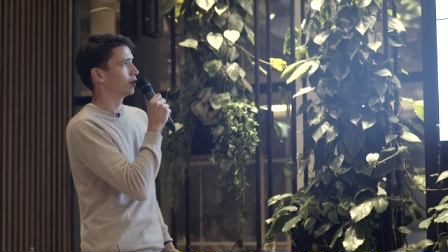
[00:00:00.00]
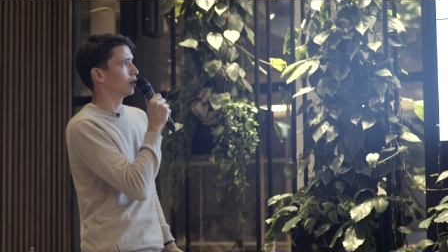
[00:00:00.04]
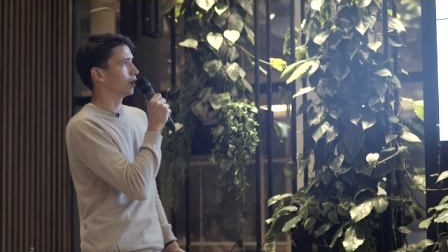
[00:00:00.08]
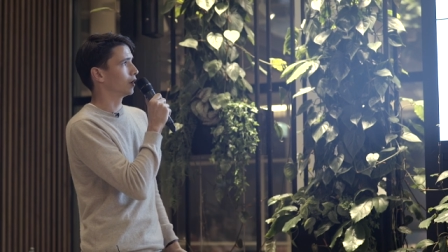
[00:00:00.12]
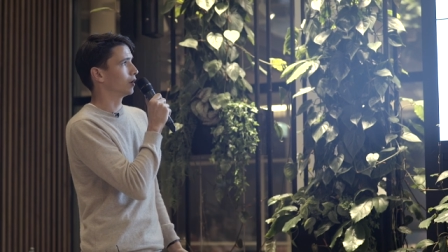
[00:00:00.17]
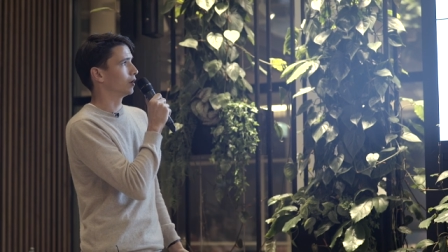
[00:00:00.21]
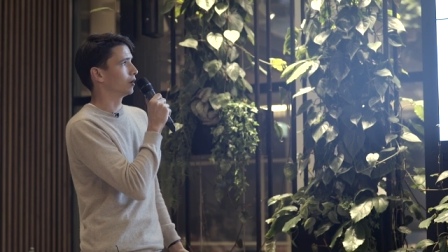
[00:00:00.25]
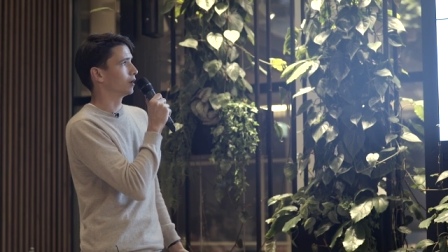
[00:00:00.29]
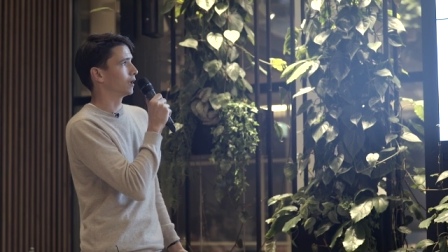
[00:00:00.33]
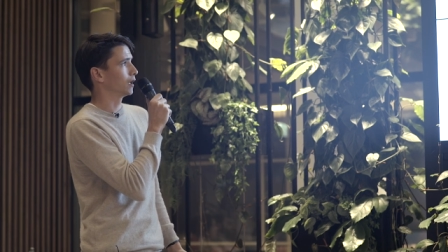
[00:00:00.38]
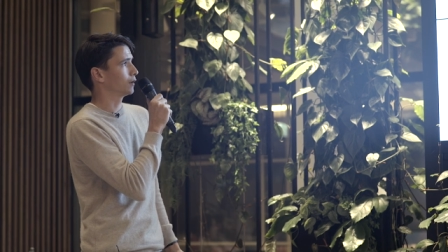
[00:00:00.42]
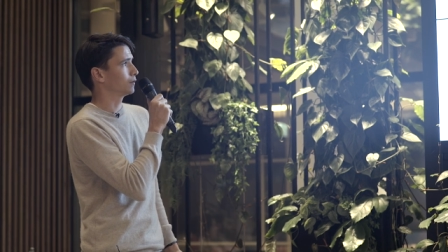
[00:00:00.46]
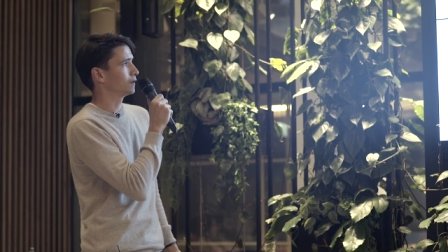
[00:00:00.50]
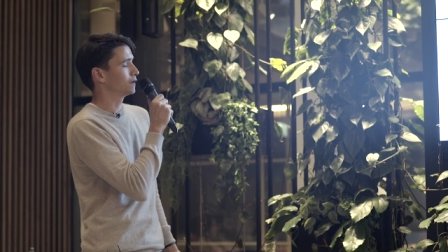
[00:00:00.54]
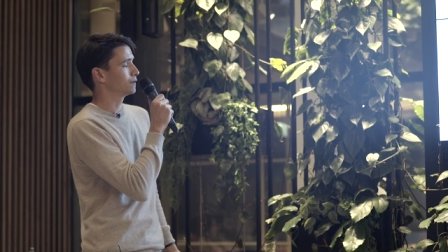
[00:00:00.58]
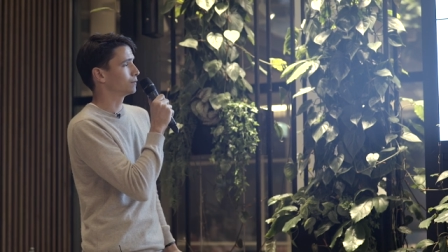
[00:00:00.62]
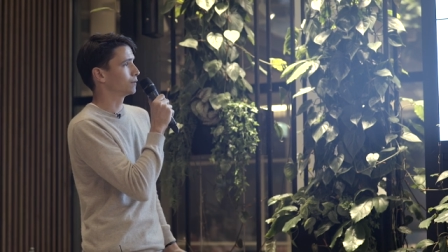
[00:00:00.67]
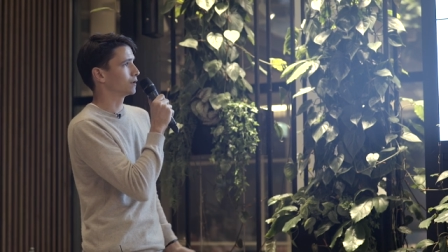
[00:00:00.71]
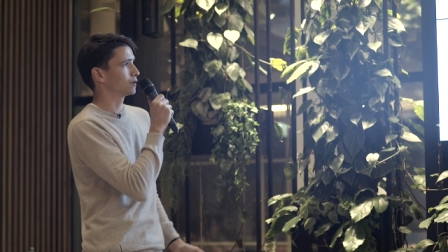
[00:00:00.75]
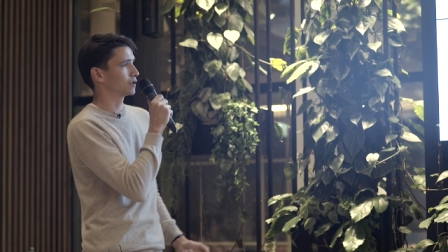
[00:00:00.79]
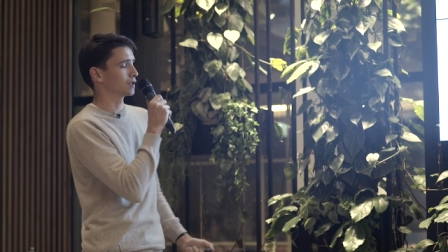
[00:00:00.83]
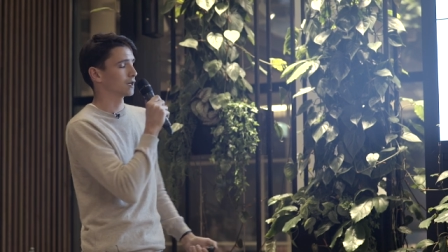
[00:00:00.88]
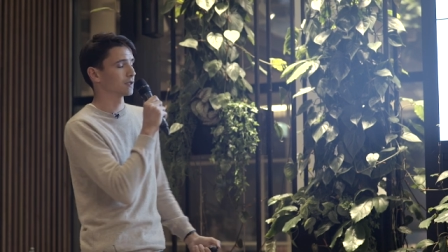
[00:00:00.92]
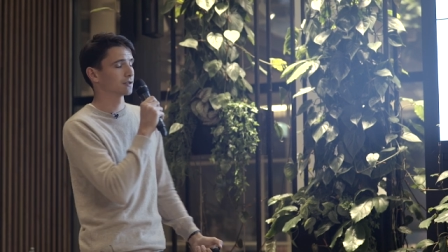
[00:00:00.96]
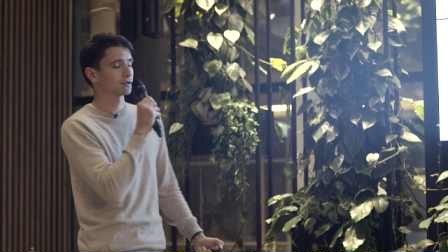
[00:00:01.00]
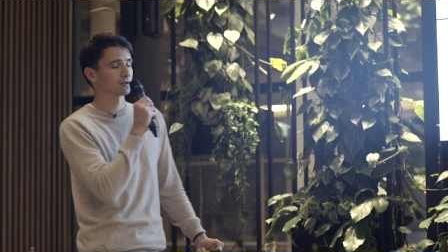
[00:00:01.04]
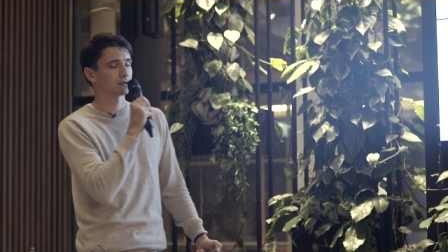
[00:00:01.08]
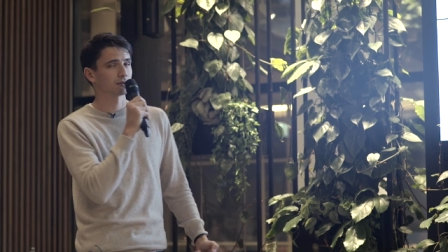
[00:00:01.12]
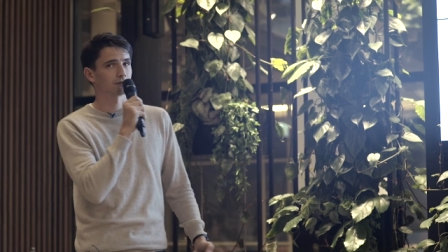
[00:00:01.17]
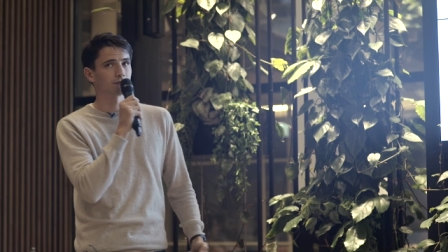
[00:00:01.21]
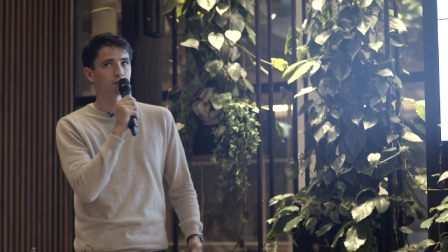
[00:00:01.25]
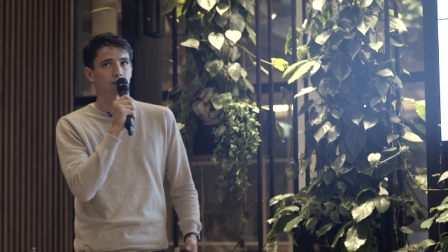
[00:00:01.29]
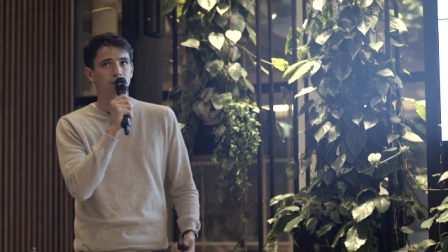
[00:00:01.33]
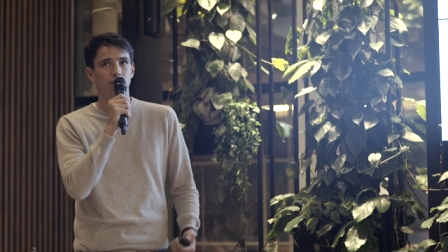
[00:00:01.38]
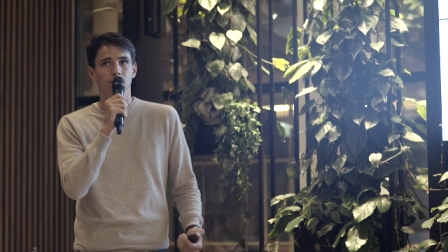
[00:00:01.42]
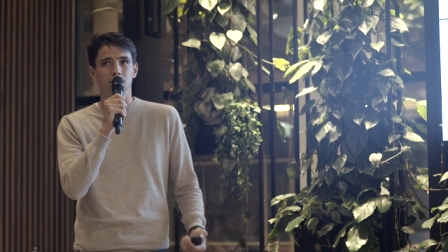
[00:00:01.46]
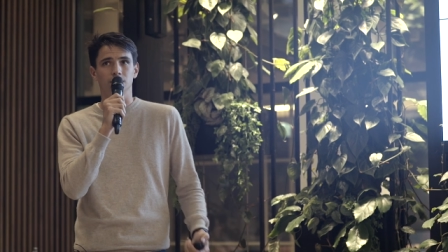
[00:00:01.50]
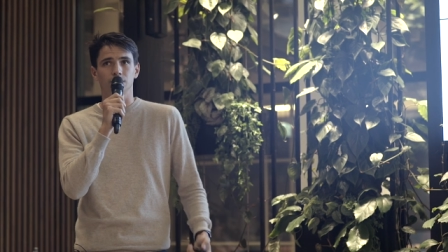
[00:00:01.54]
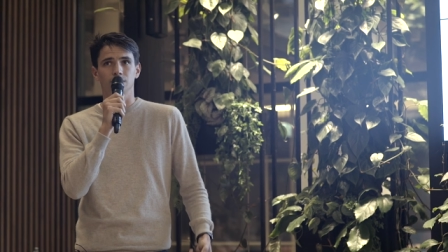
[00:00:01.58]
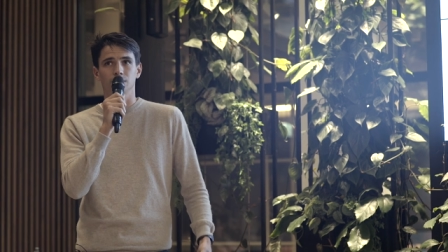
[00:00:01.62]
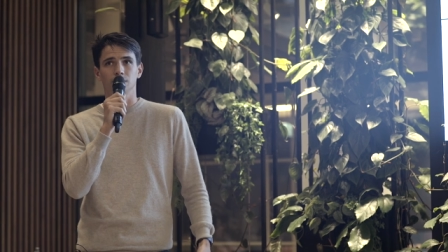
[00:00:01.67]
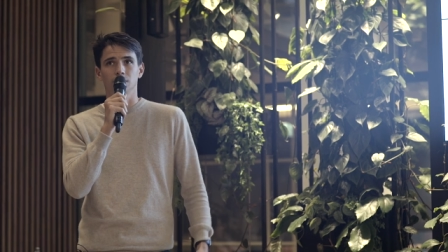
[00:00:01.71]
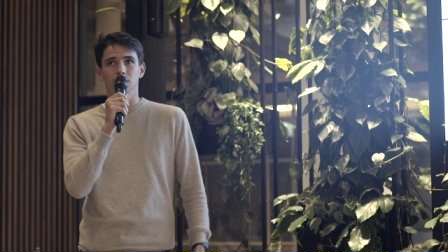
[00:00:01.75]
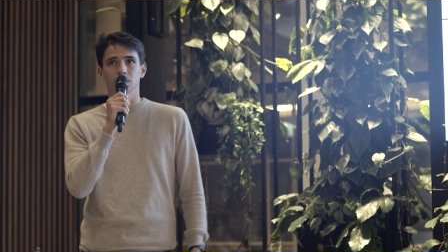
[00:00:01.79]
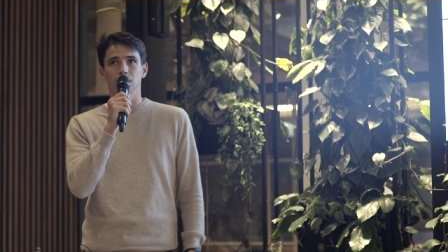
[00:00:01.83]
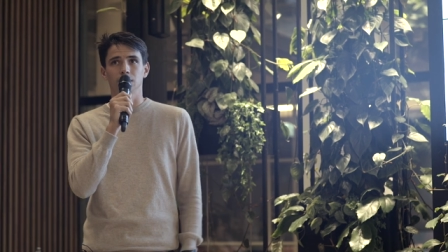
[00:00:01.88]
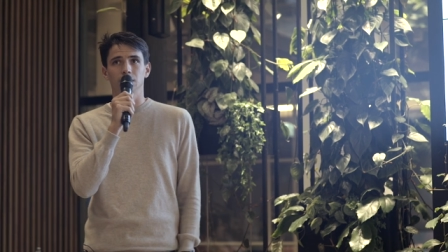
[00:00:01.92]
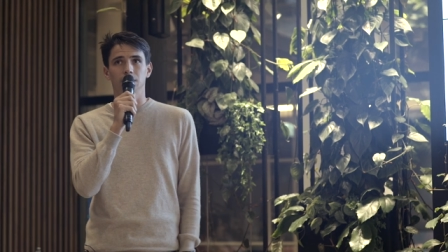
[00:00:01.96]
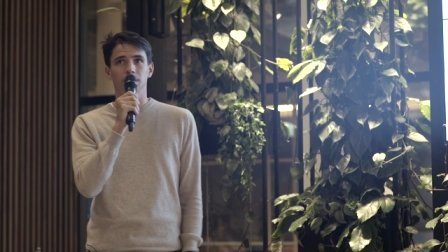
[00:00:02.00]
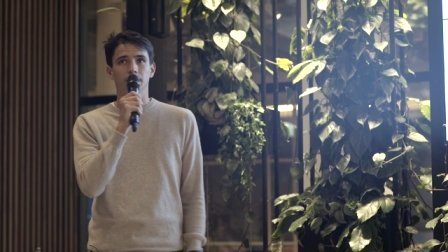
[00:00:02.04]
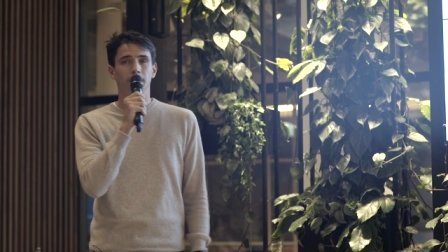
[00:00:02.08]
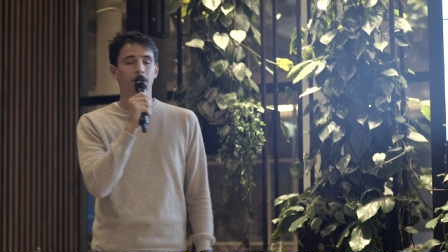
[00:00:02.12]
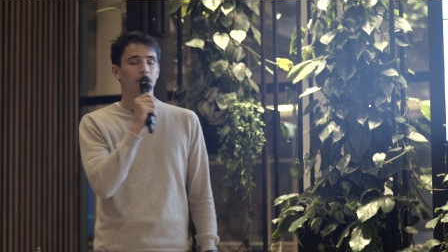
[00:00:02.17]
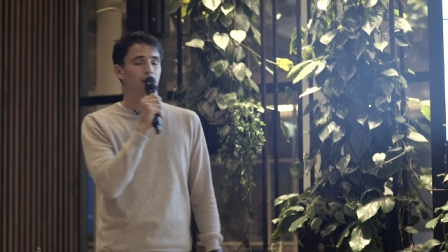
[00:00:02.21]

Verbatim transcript: an increase which has which was very